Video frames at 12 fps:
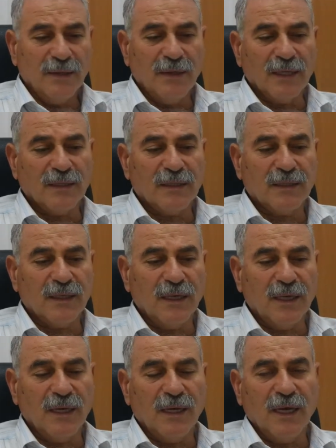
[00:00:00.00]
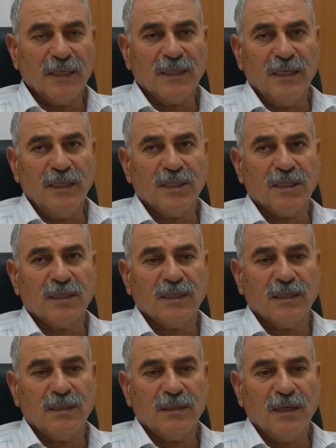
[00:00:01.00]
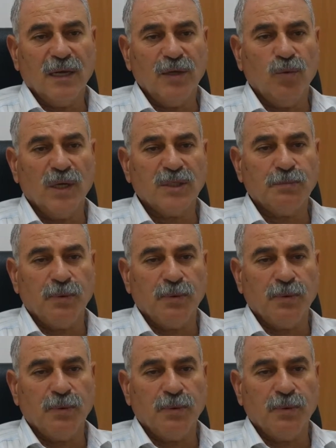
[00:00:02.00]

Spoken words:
That at least I was